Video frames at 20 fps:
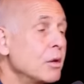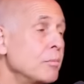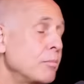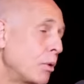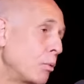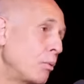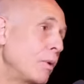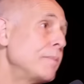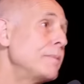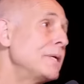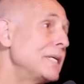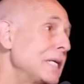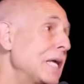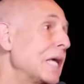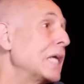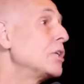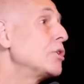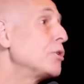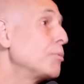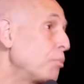But women
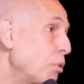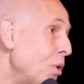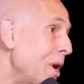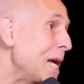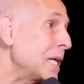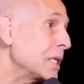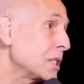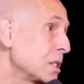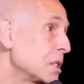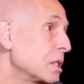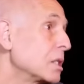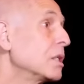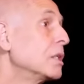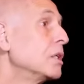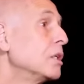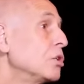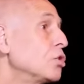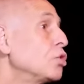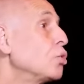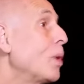get depressed
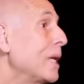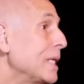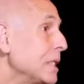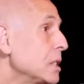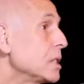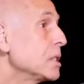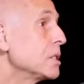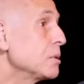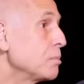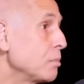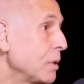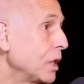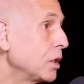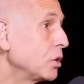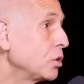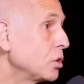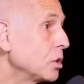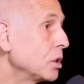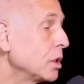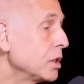twice as
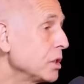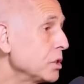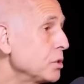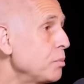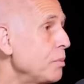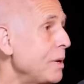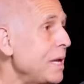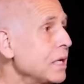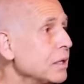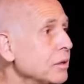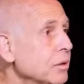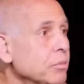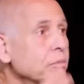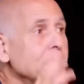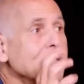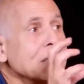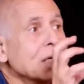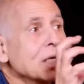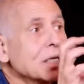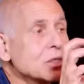much as men
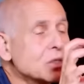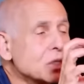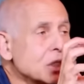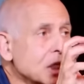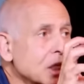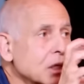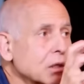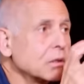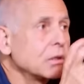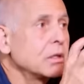because their